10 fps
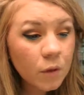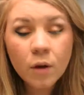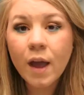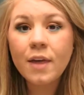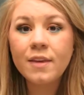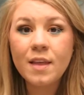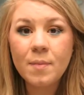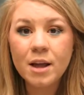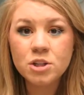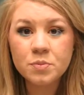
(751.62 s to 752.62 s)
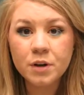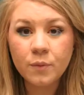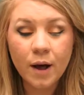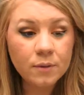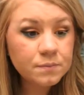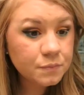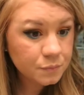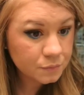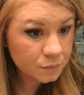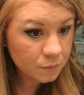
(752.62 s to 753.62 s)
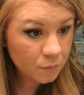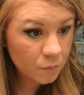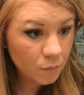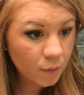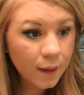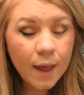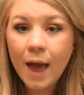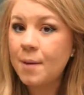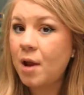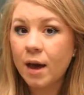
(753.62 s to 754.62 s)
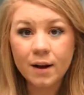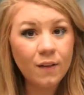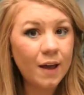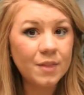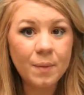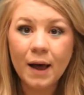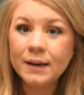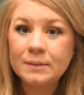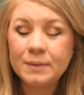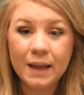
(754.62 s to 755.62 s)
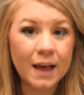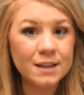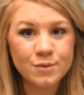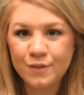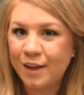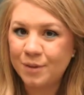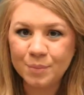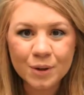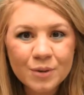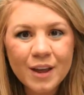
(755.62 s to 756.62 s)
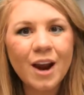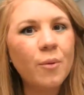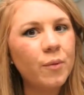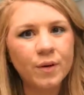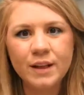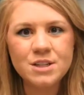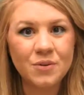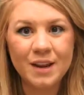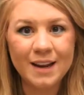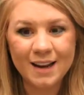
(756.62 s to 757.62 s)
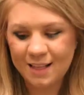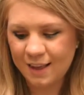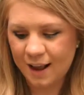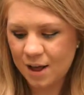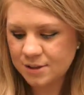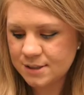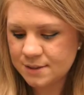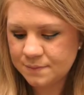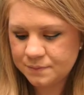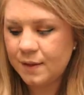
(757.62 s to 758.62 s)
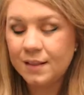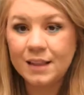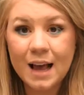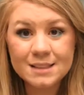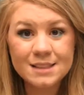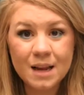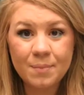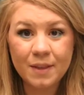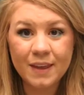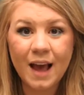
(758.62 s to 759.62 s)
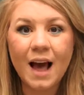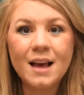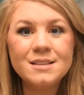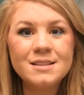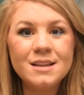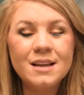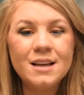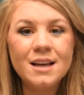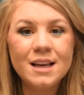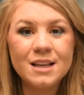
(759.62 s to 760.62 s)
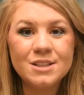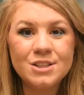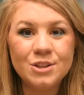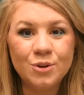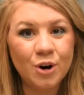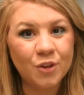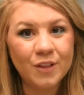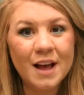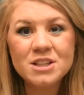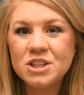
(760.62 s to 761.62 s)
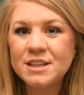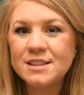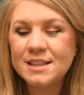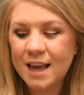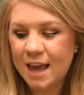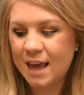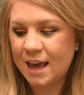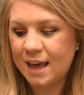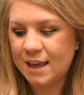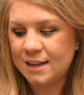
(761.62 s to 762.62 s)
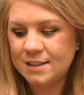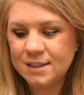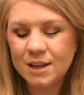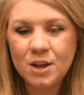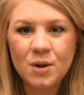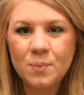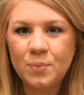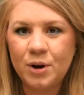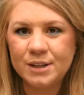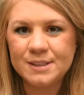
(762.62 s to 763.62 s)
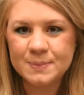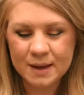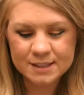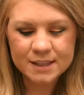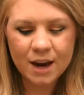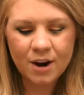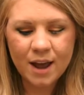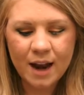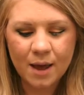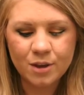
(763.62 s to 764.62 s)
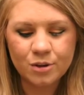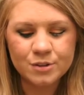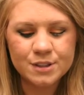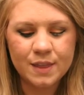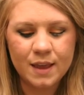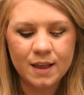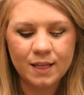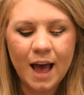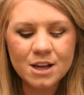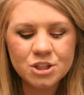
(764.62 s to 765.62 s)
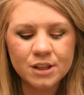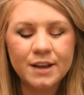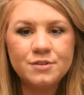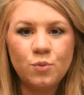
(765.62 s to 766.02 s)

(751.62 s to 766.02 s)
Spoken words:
Okay, I think they match pretty well. I'm not going to line the bottom because we've got the blue there. We really don't need anything else. Last step on the eyes is to curl the lashes and put on some mascara, and I use the Lash Lift